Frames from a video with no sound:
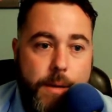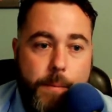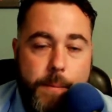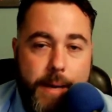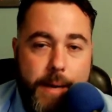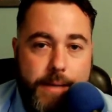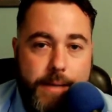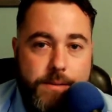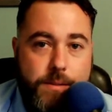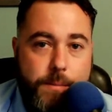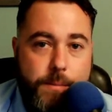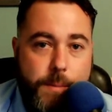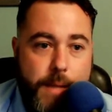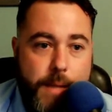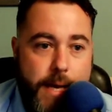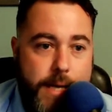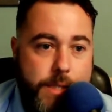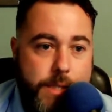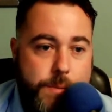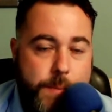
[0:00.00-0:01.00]
pet
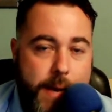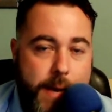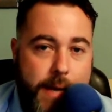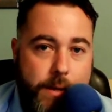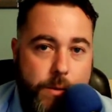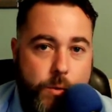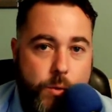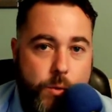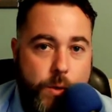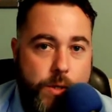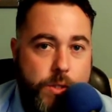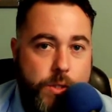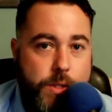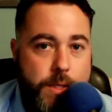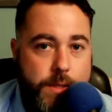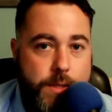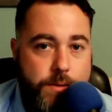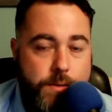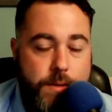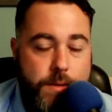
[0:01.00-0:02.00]
supplies, pet
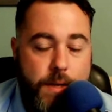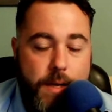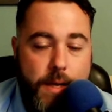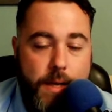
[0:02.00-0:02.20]
nutritionists,